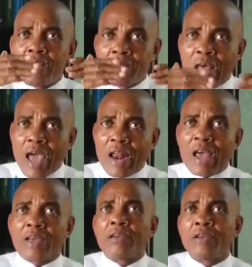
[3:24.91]

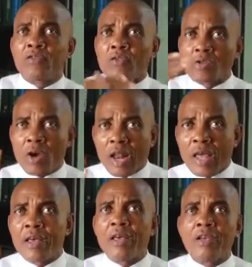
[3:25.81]
Naira to
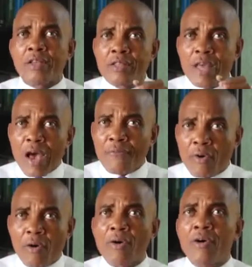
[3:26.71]
$1.
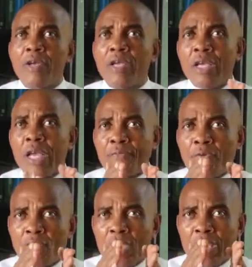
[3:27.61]
Therefore, if
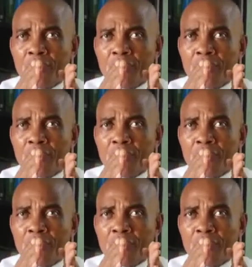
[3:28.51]
you